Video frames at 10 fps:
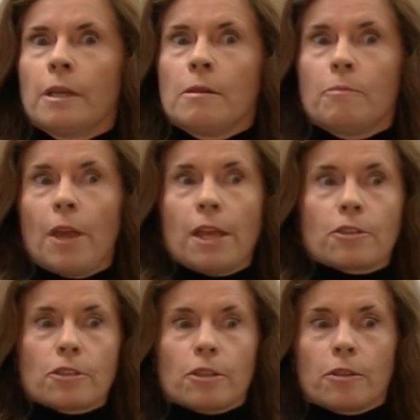
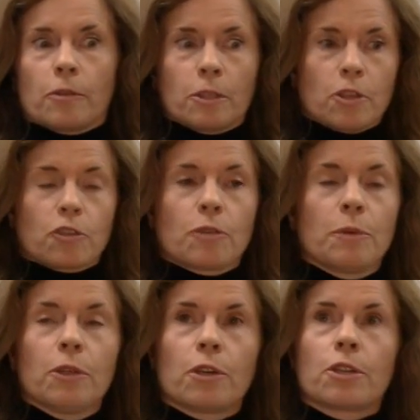ranches of the
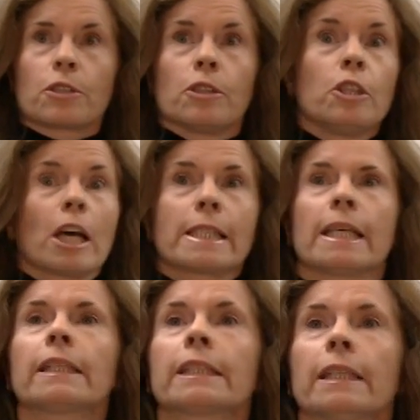distributors, not
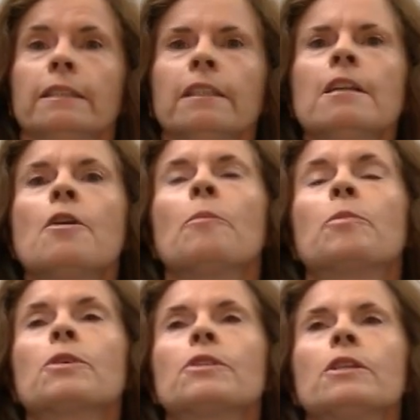selling it.
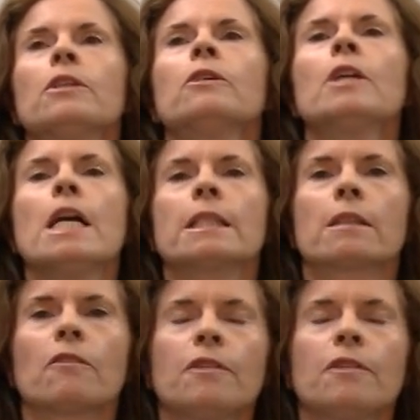Brazil and South